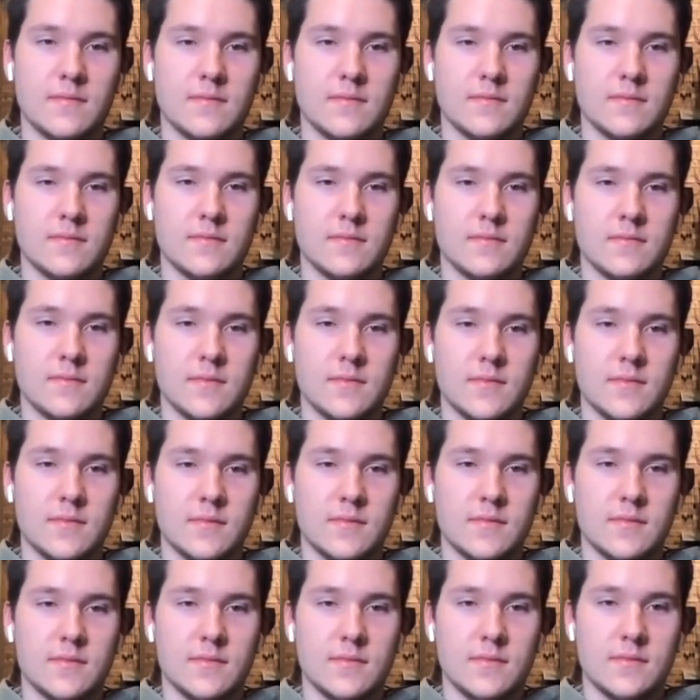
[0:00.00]

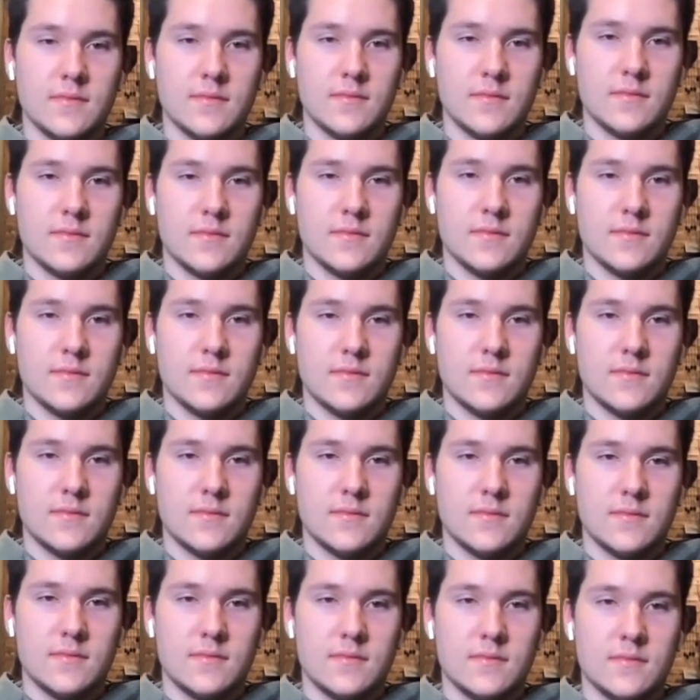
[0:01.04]

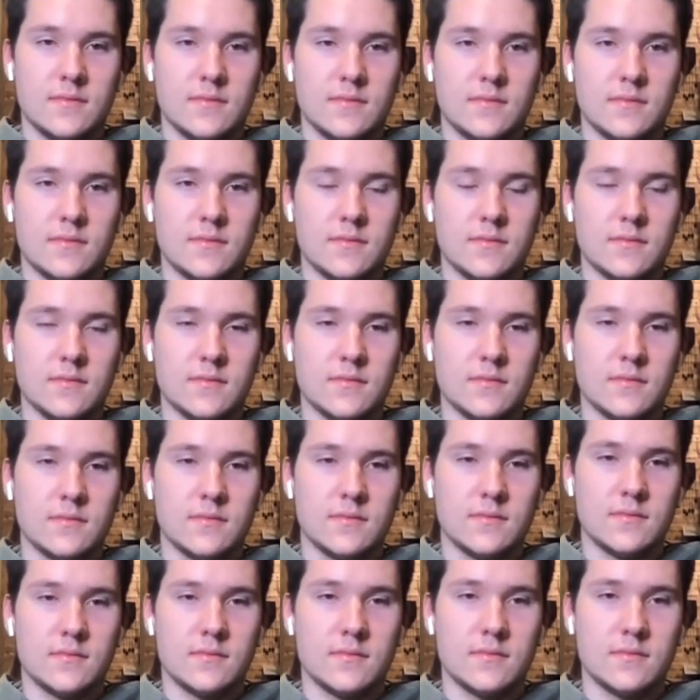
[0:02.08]

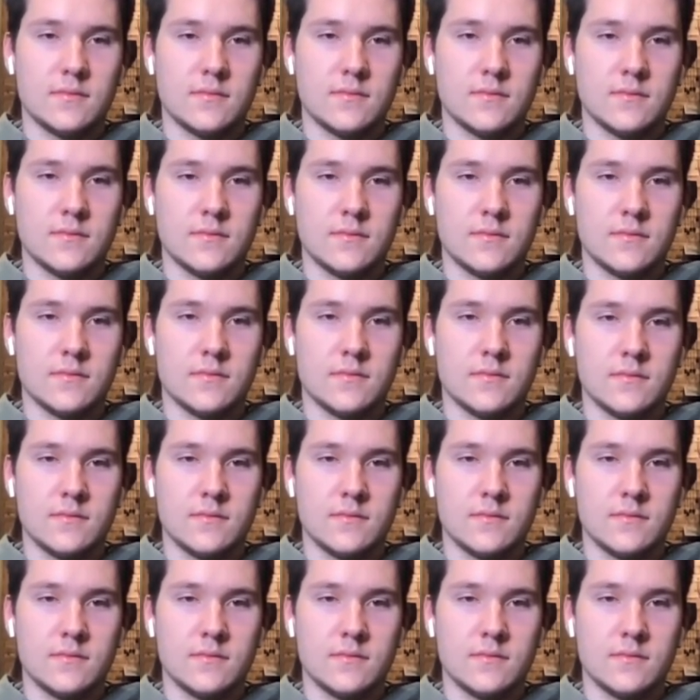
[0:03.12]
This person isn't speaking.